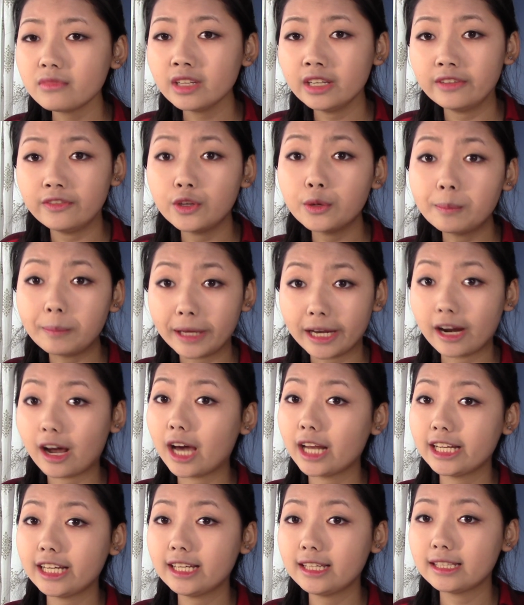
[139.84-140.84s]
you bid
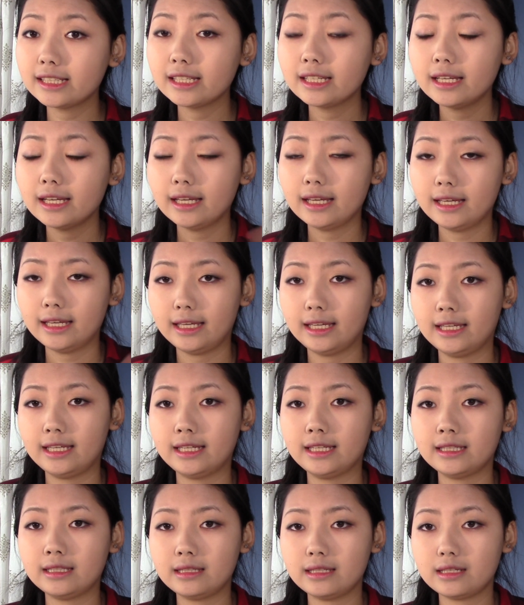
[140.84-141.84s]
on it
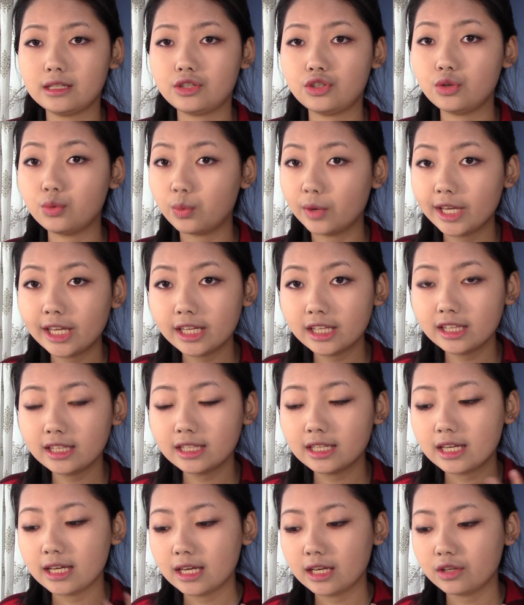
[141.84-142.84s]
and you win,
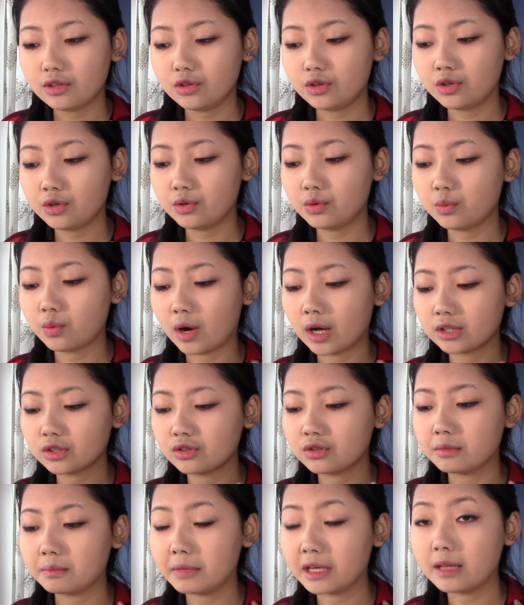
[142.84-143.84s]
you want
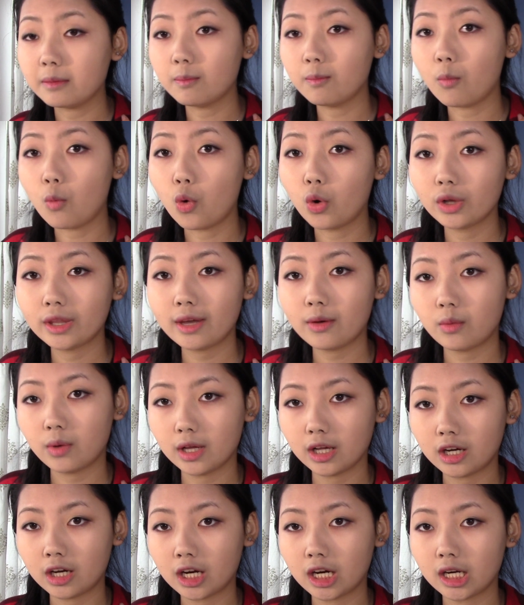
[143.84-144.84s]
to bid more than
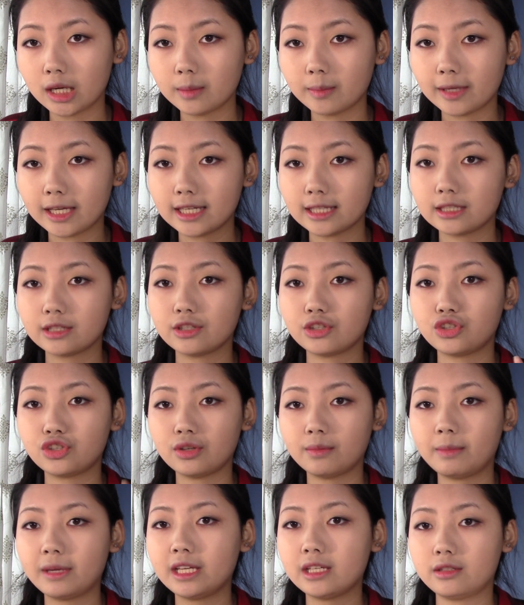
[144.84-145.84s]
1 card because the
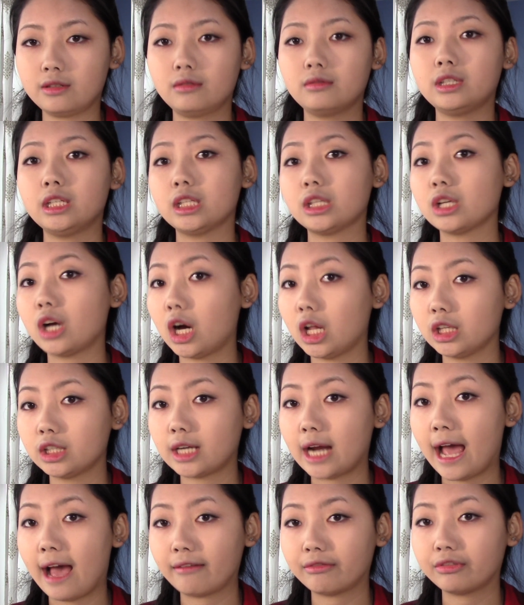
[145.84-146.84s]
shipping is only $1
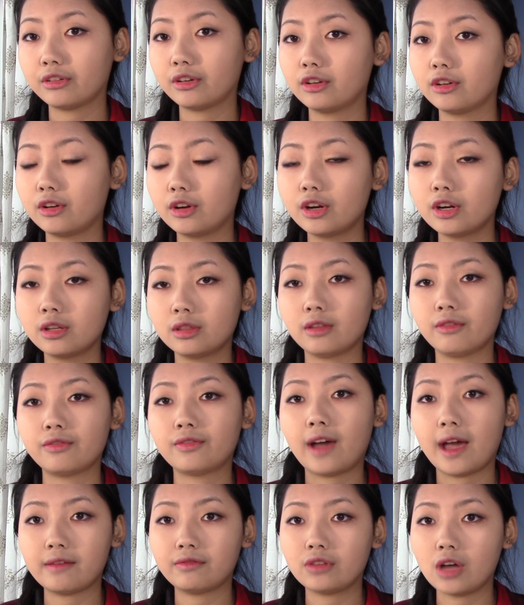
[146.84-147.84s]
after the
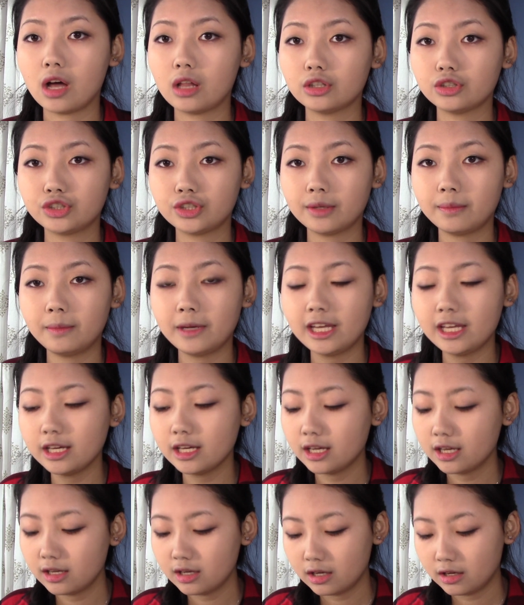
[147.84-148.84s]
$5 shipping
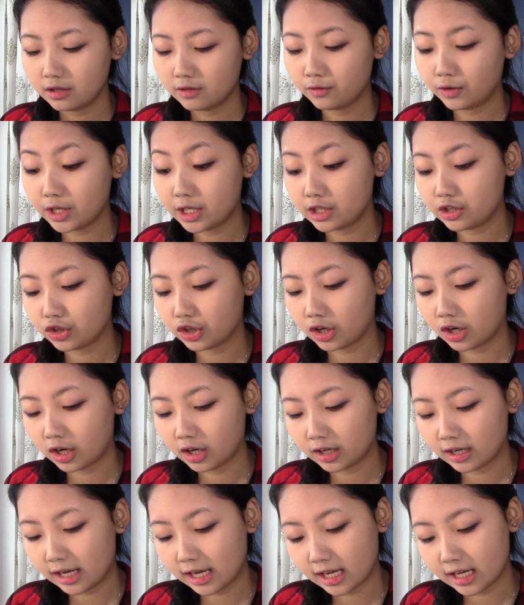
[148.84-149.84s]
for each
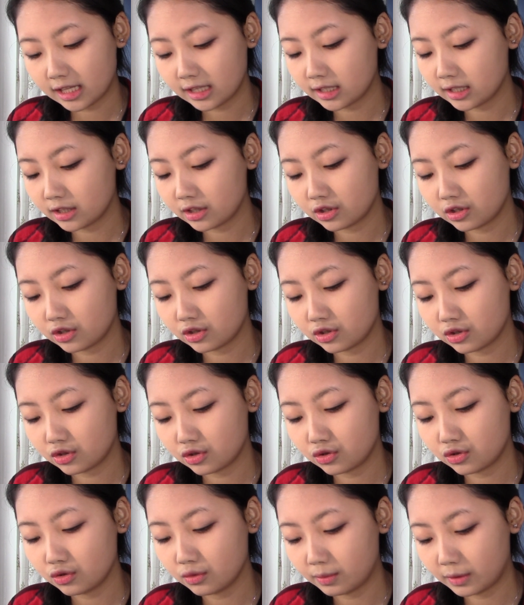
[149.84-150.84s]
card, and it's
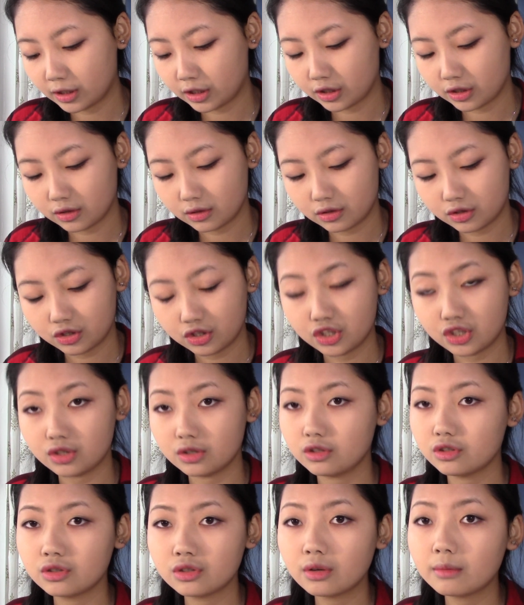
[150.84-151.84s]

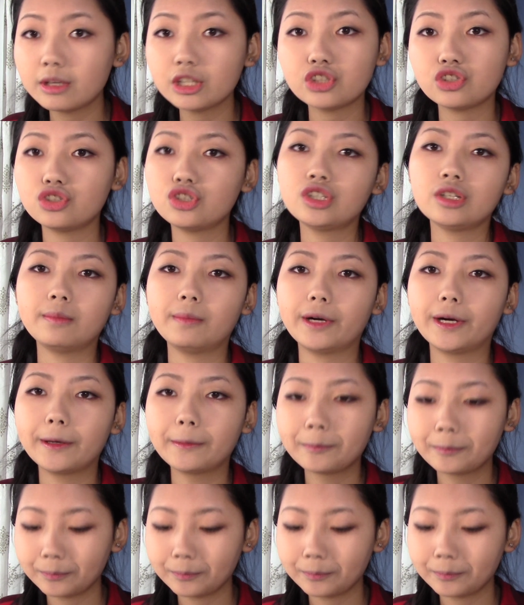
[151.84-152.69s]
so much cheaper.